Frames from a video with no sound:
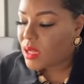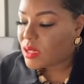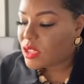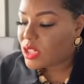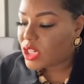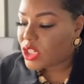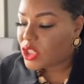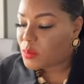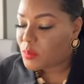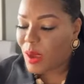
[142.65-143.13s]

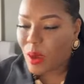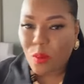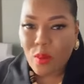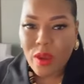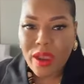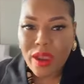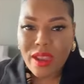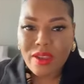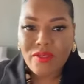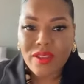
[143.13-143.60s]
Just by
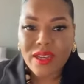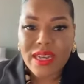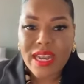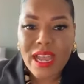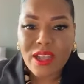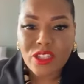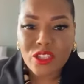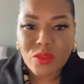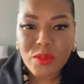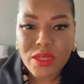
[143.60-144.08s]
way of
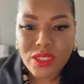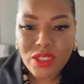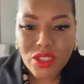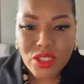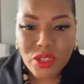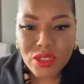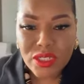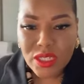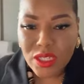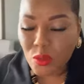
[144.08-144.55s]
announcement,
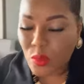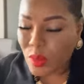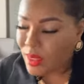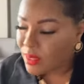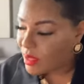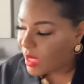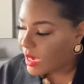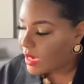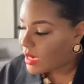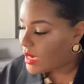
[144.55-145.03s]
certainly we
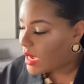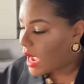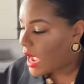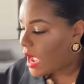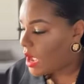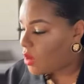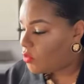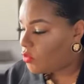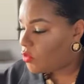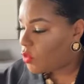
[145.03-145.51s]
thank
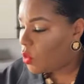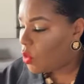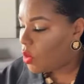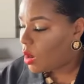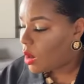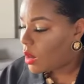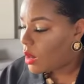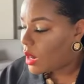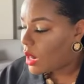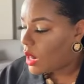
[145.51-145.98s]
God
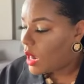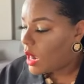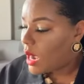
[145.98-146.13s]
for